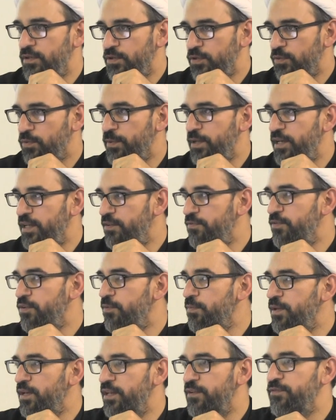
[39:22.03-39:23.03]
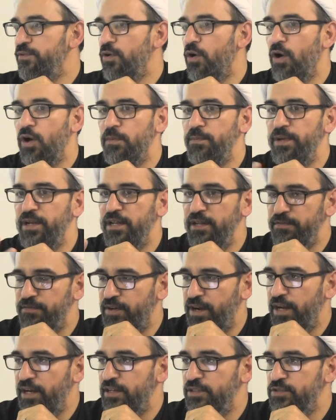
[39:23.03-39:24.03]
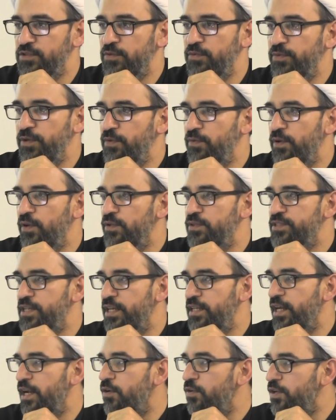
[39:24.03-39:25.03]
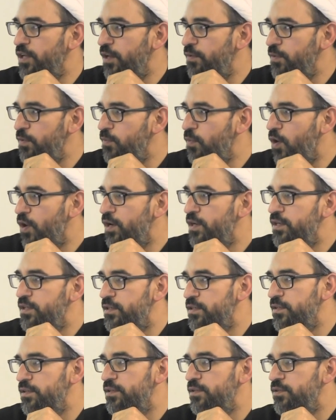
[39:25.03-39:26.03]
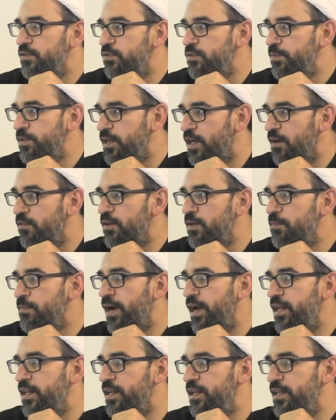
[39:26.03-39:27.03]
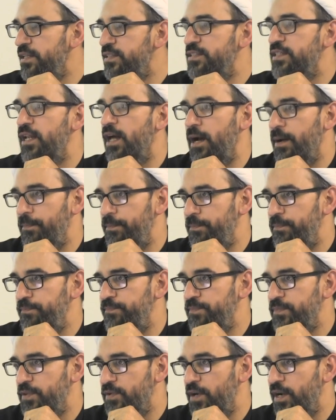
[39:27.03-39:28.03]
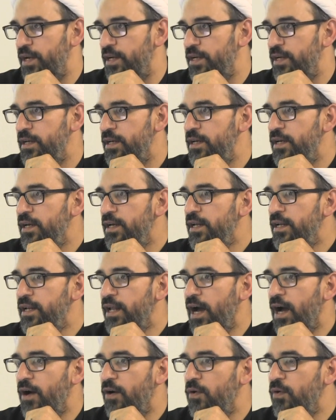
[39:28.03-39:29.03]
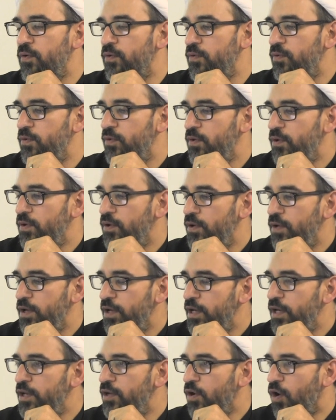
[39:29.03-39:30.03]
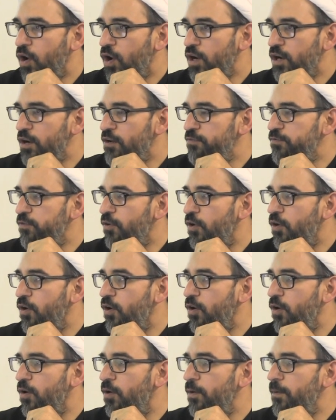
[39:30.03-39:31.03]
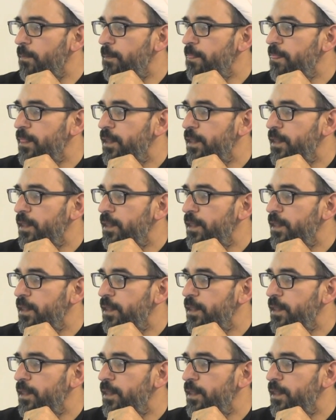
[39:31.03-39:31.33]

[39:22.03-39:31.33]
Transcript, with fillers: you believe, you believe, you all believe, right? So we will say that okay, we want to be governed by Islam, right? Now, in order for